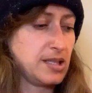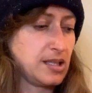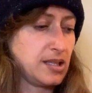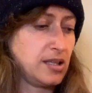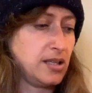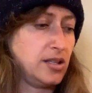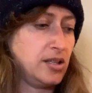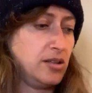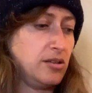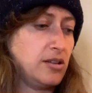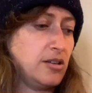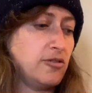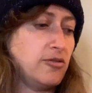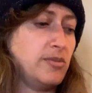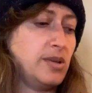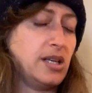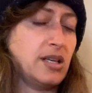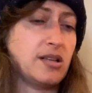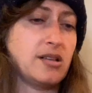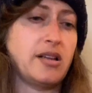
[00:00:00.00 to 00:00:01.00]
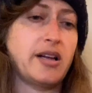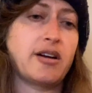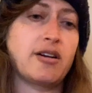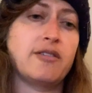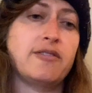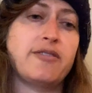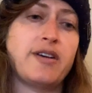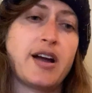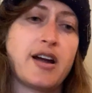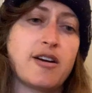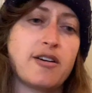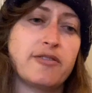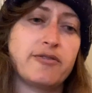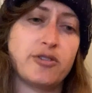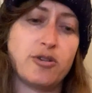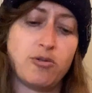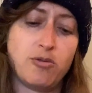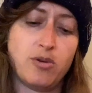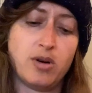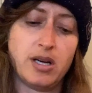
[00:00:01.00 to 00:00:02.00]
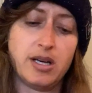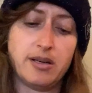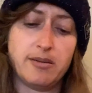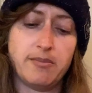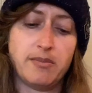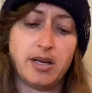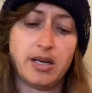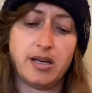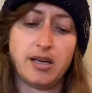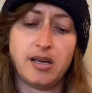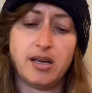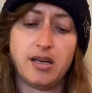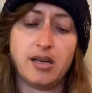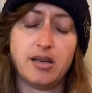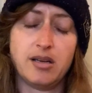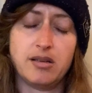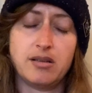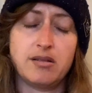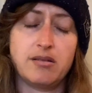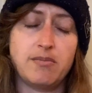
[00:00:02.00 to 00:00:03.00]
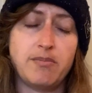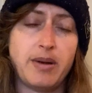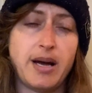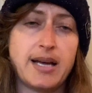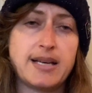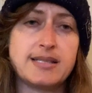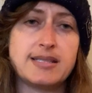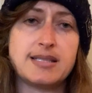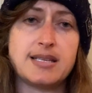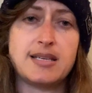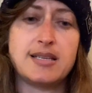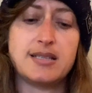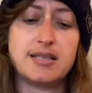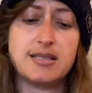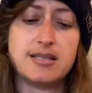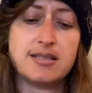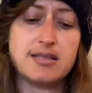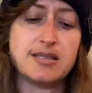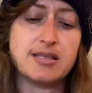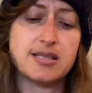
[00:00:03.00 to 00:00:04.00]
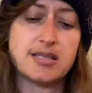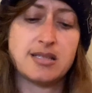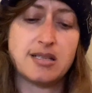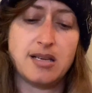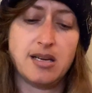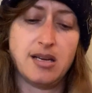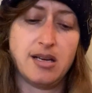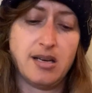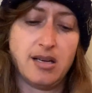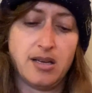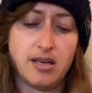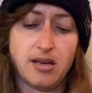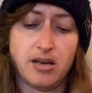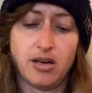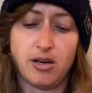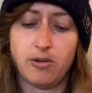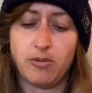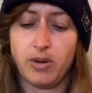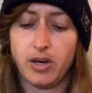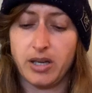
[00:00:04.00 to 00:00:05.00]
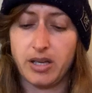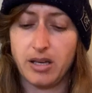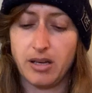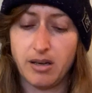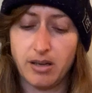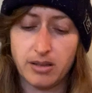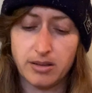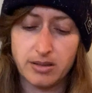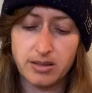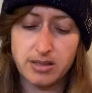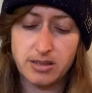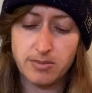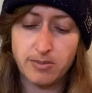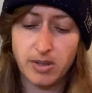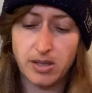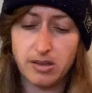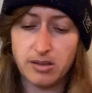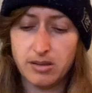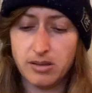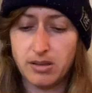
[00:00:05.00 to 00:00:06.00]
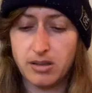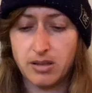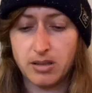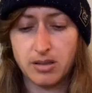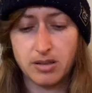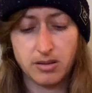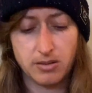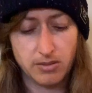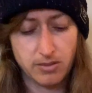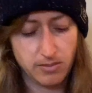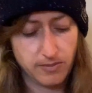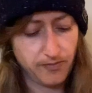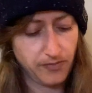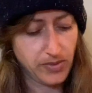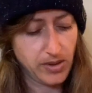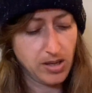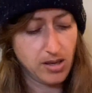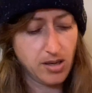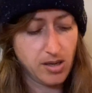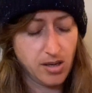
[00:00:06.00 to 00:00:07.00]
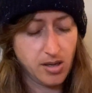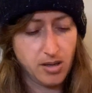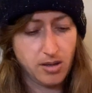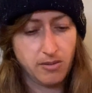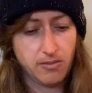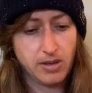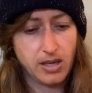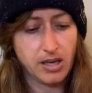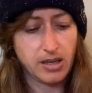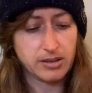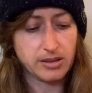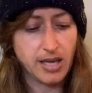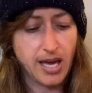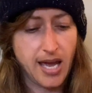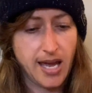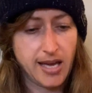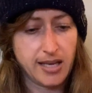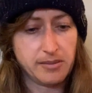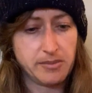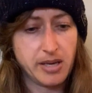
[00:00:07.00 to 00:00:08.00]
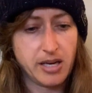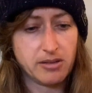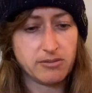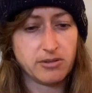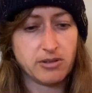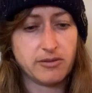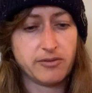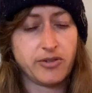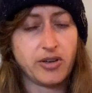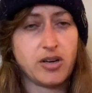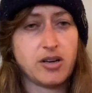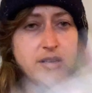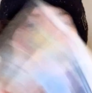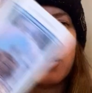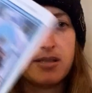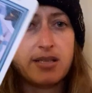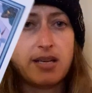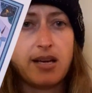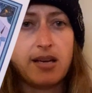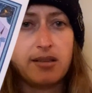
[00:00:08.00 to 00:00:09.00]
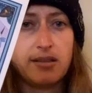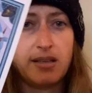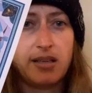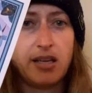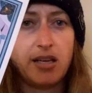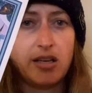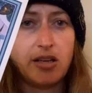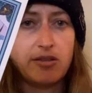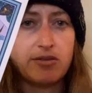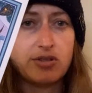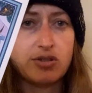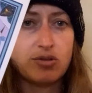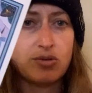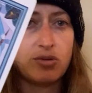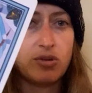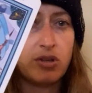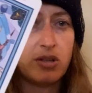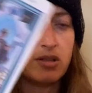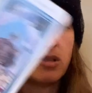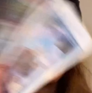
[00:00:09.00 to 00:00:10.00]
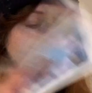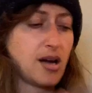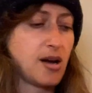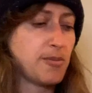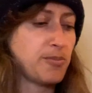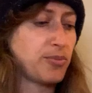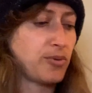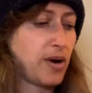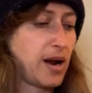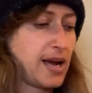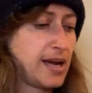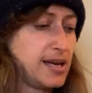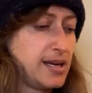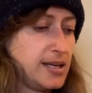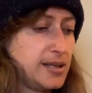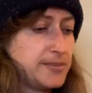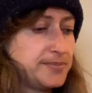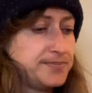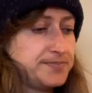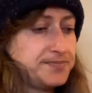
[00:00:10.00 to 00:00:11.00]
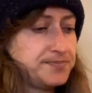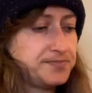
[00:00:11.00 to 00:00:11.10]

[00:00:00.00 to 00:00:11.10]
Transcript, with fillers: can you give me a clarifier for what my Pisces are working on this month? We got the Hangman reversed and the King of Swords upright.